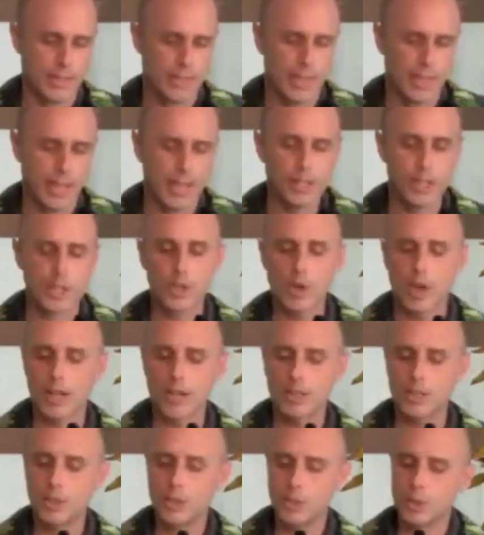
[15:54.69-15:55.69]
And to try to
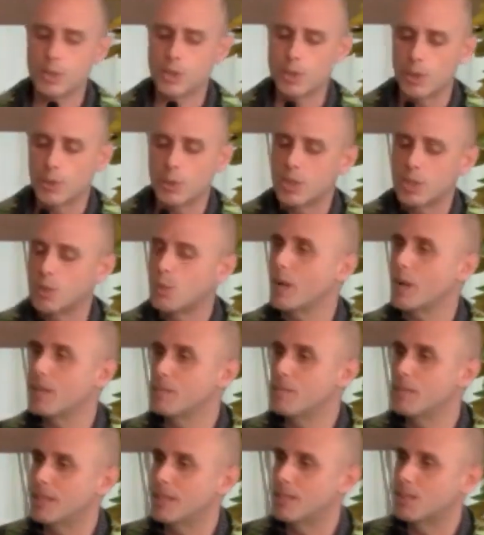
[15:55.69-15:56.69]
do so in 20
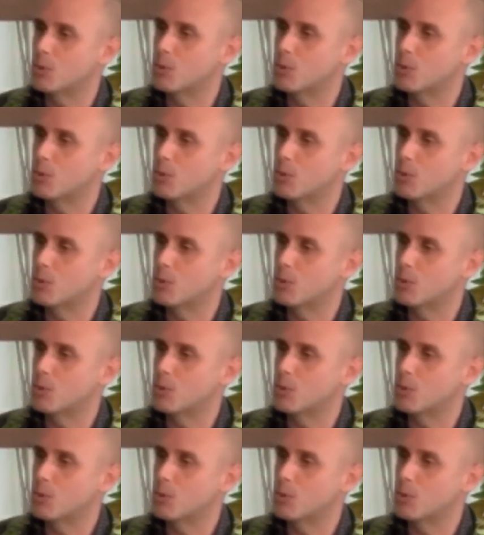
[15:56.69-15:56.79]
minutes would